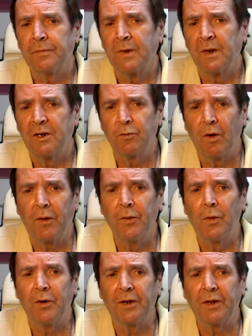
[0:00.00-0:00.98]
It's worth
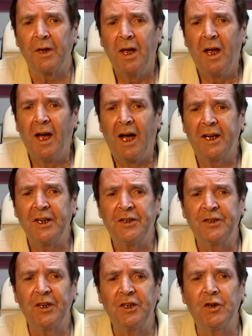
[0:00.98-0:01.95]
noting that a
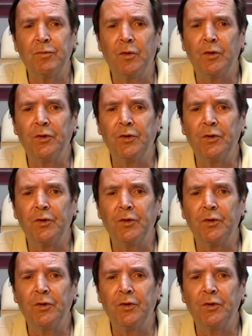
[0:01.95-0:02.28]
considerable